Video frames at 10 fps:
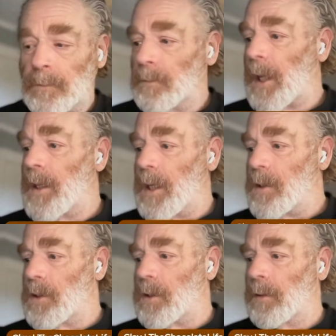than
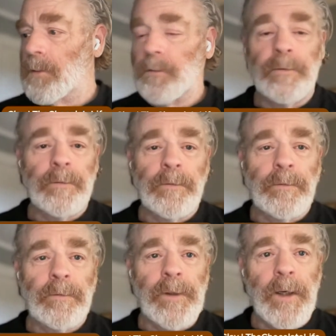this,
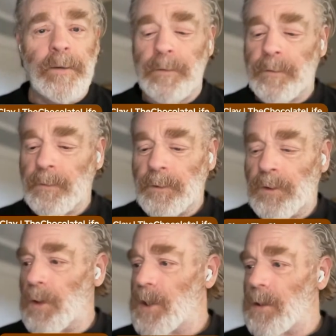right?
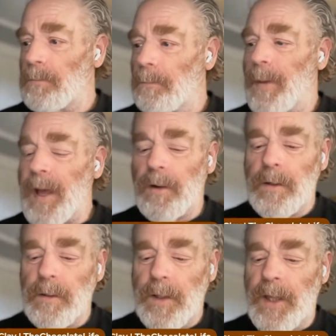So is this
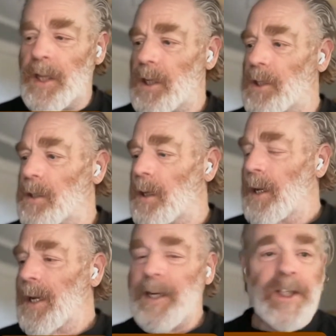better than this?
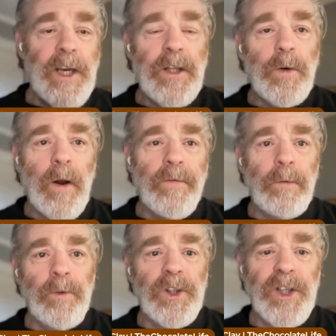Is either of
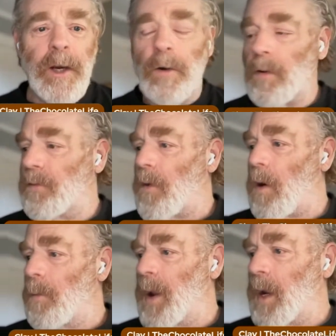them regenerative
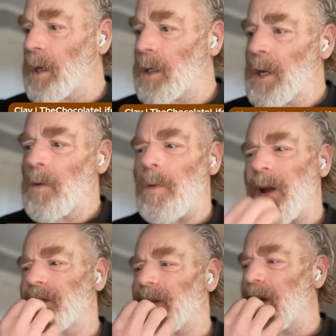farming? We
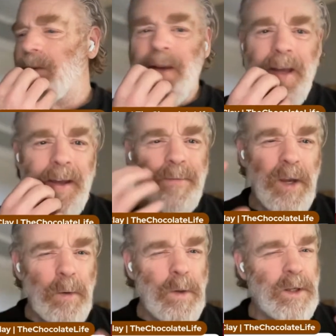might say, is it
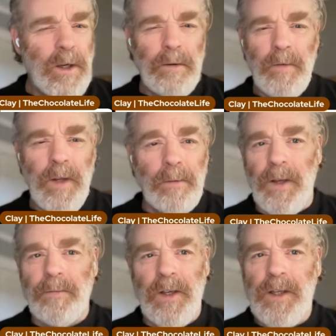
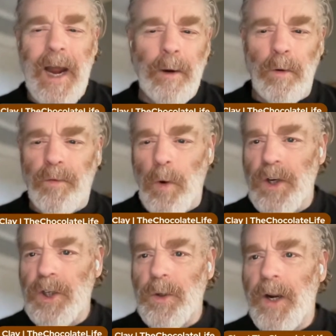
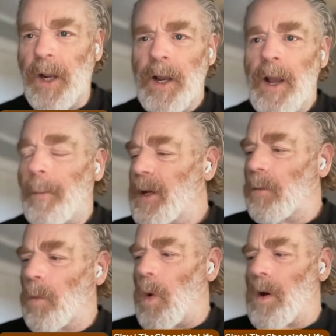agroforestry? I mean,
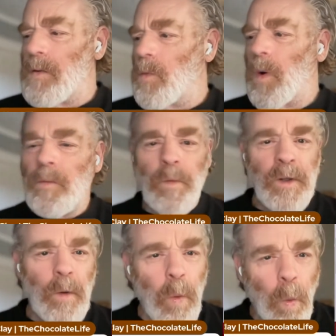
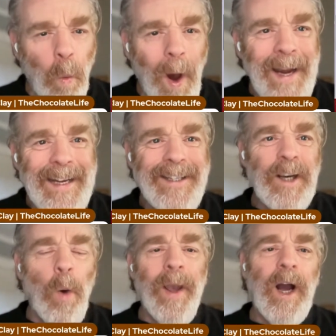what is
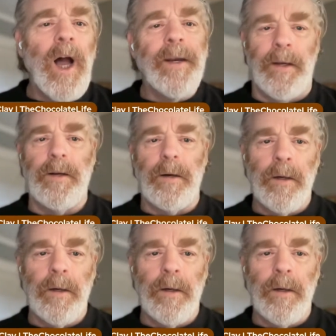going on here,